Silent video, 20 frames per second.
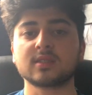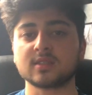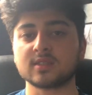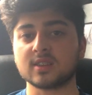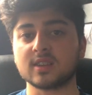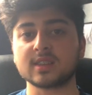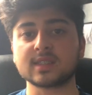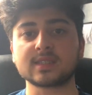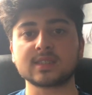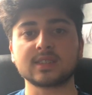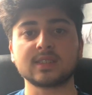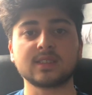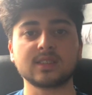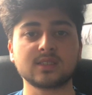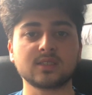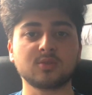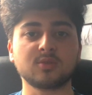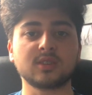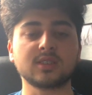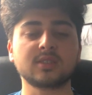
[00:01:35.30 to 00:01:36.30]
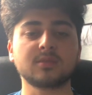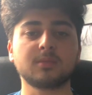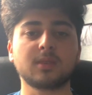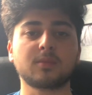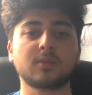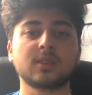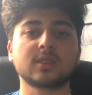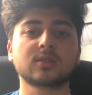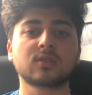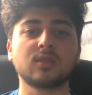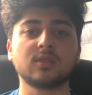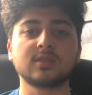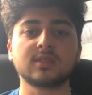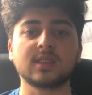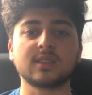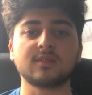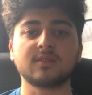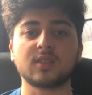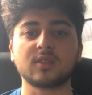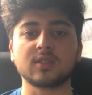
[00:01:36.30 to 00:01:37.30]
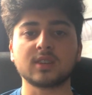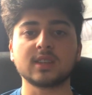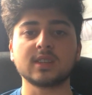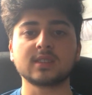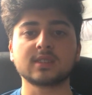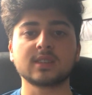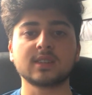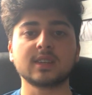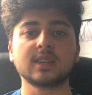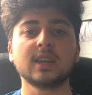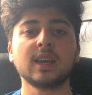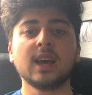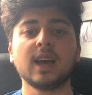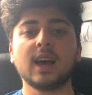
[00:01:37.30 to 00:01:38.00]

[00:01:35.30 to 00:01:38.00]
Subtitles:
a nice and easy way to memorize content very easily.